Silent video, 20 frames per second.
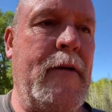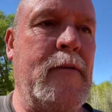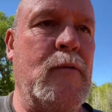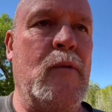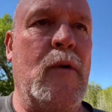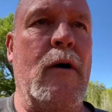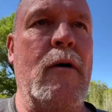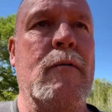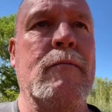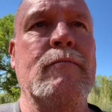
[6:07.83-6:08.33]

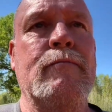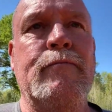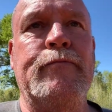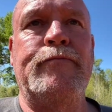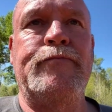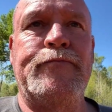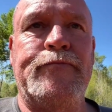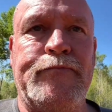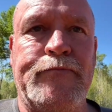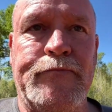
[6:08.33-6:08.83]
Well,
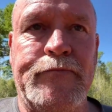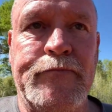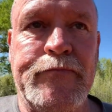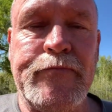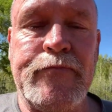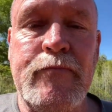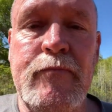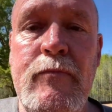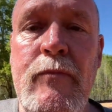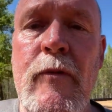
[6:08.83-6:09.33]

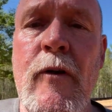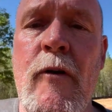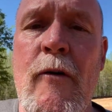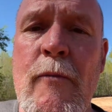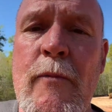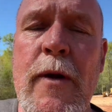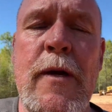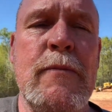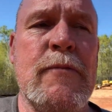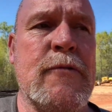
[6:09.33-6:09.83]
our
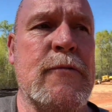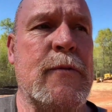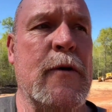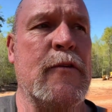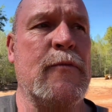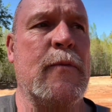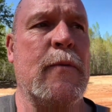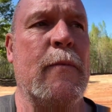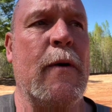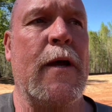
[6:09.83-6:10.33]
beams are
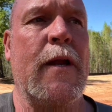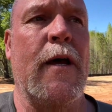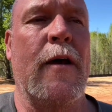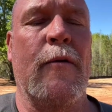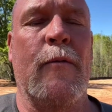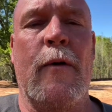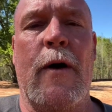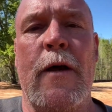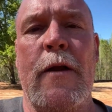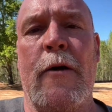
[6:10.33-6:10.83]
supposed to be made out
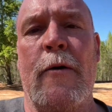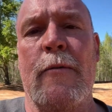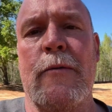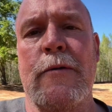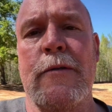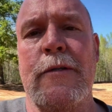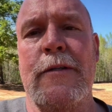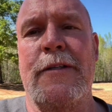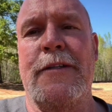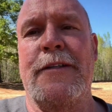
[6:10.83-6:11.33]
of white oak.